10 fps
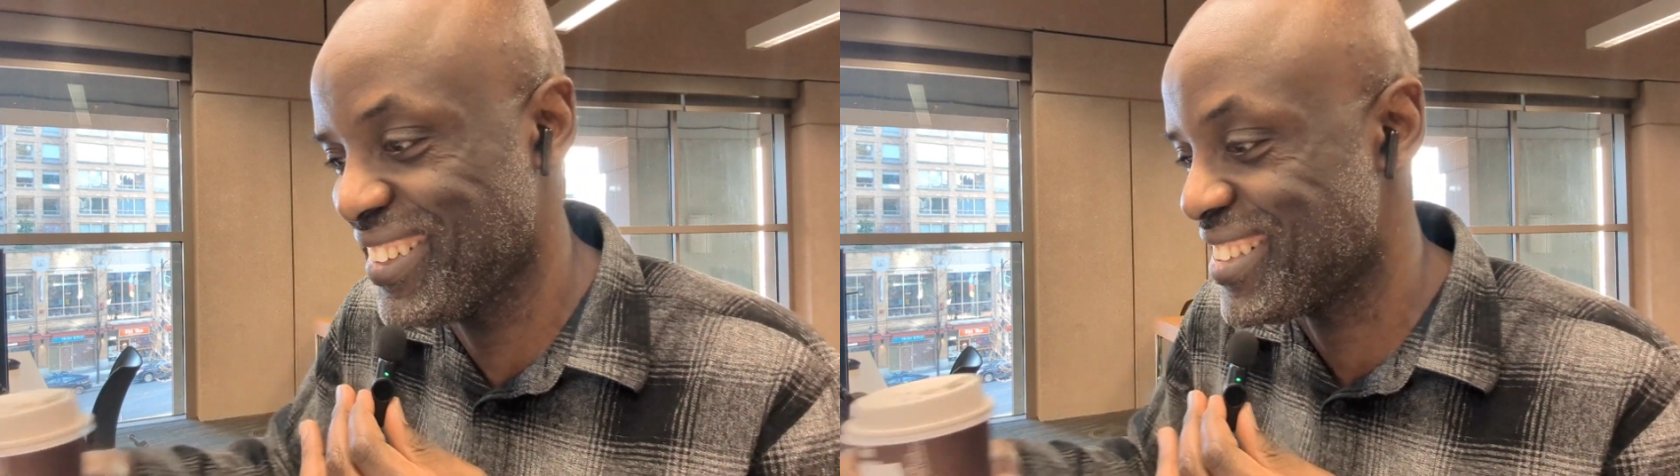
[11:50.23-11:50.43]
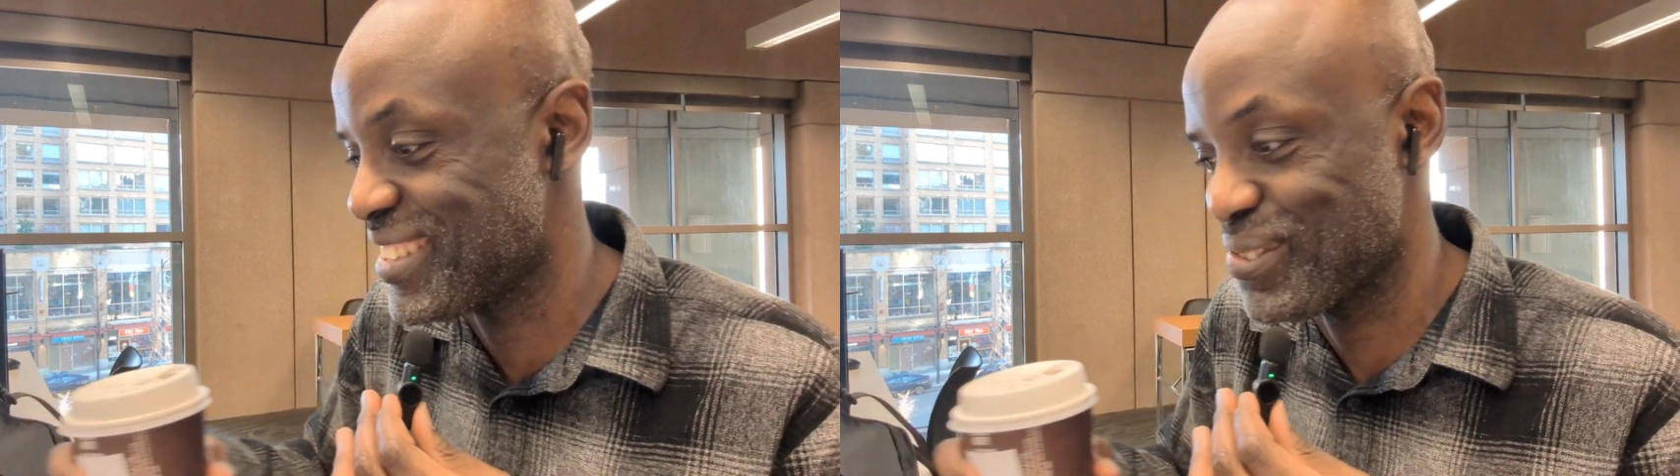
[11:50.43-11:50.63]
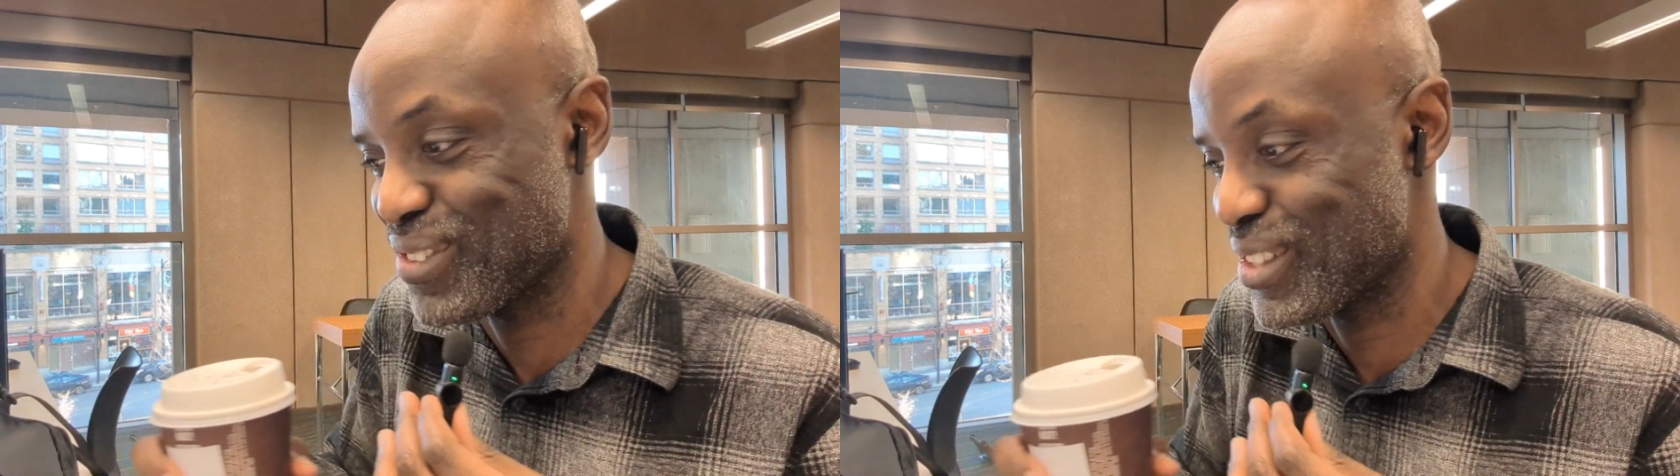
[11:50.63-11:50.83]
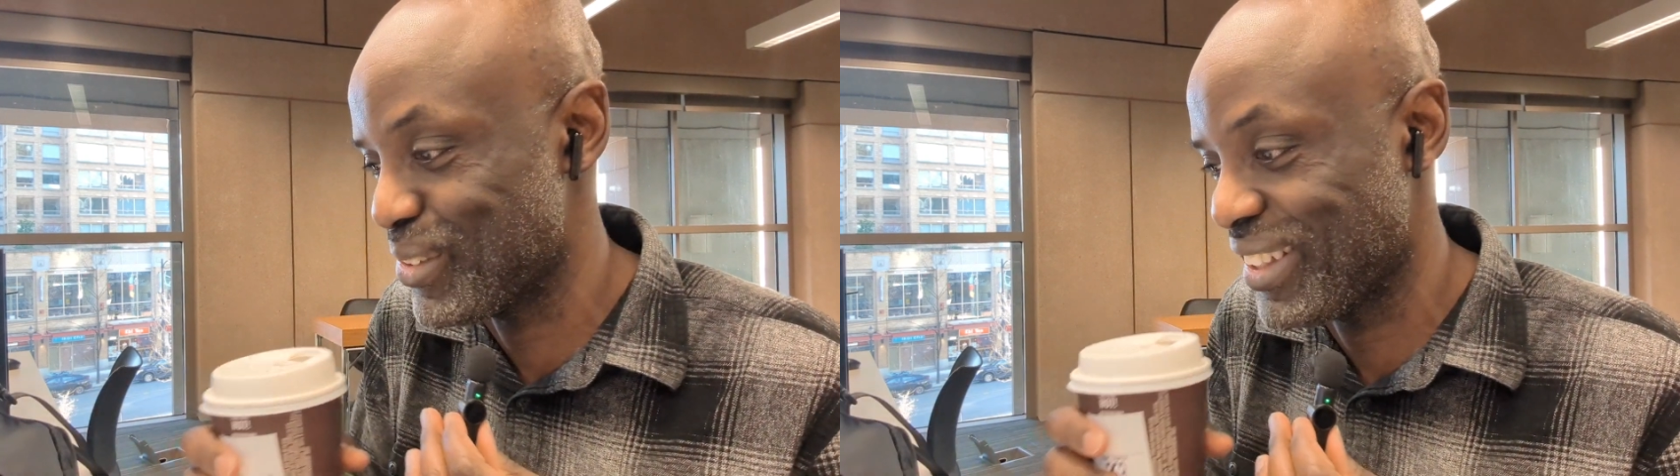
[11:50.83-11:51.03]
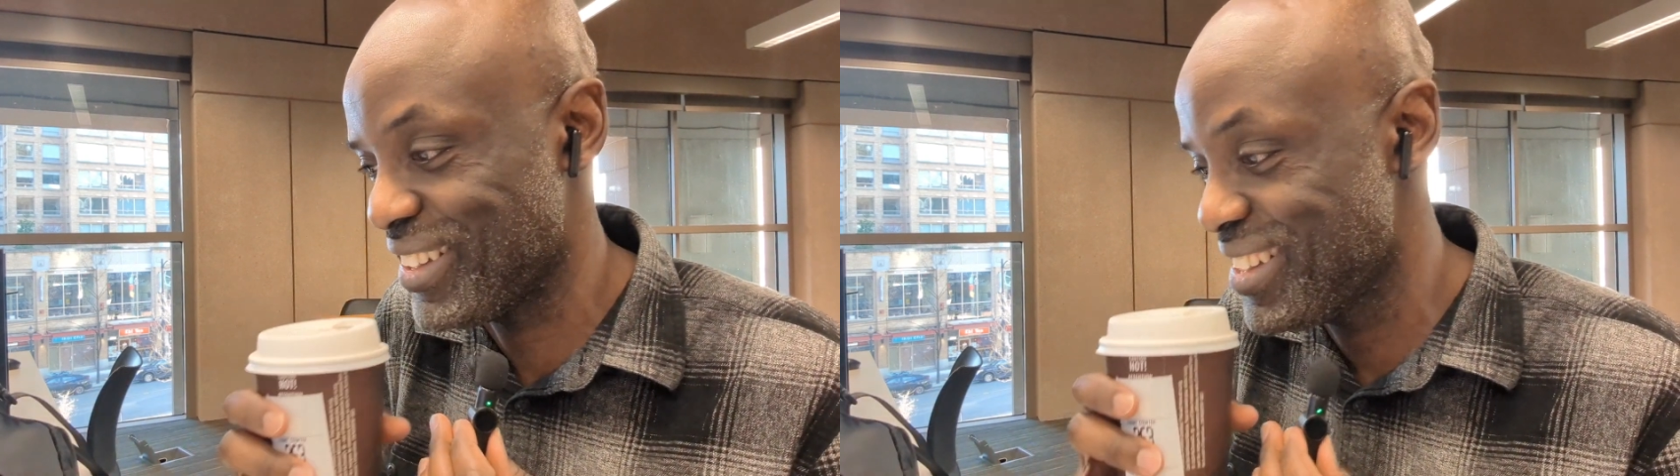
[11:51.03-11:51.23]
It's
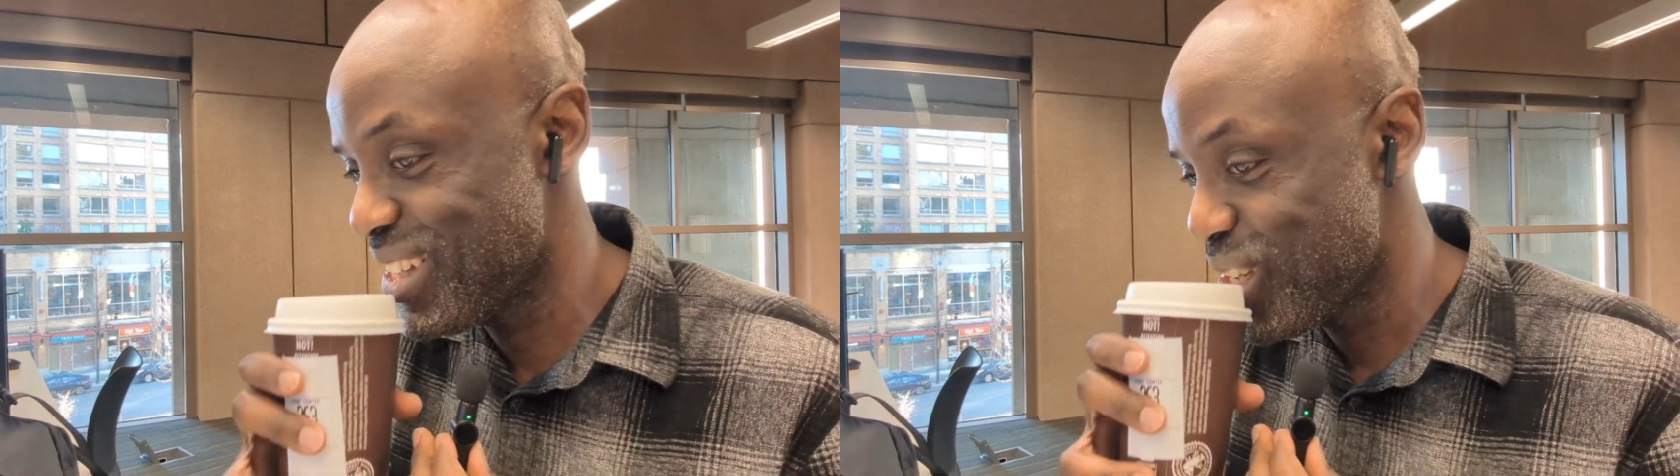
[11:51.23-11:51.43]
very